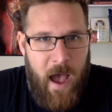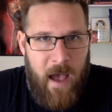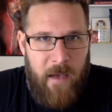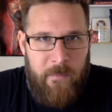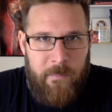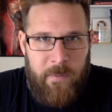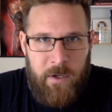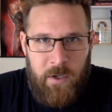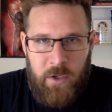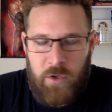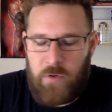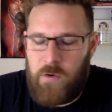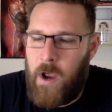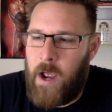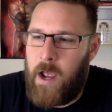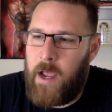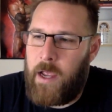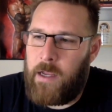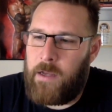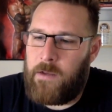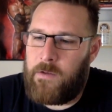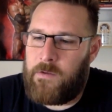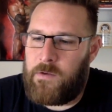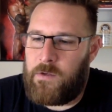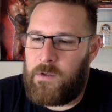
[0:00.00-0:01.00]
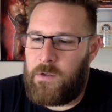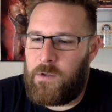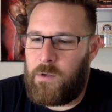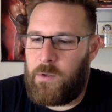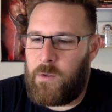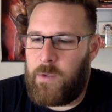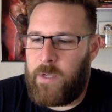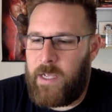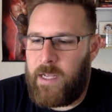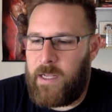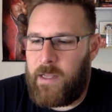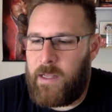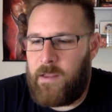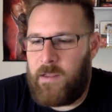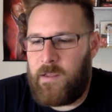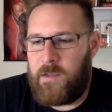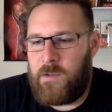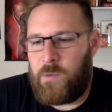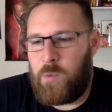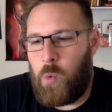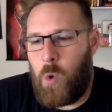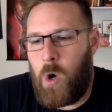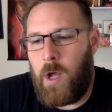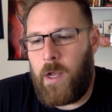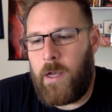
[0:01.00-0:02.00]
I've been trying to hit
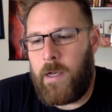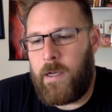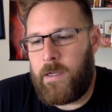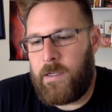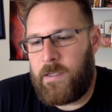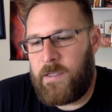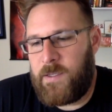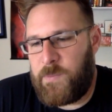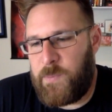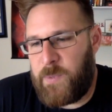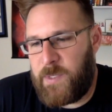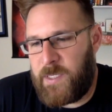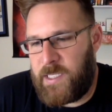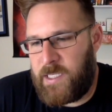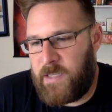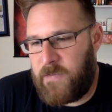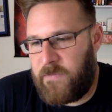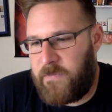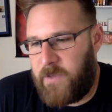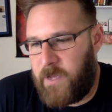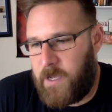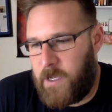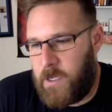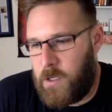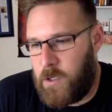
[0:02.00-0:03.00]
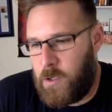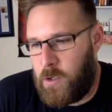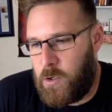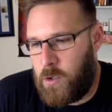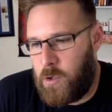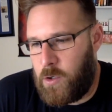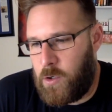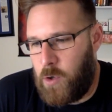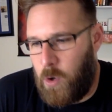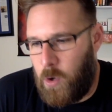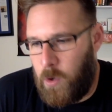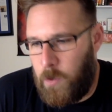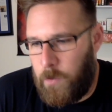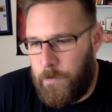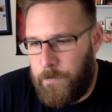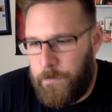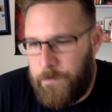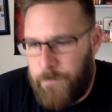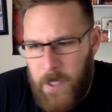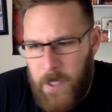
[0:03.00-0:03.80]
this one specific goal.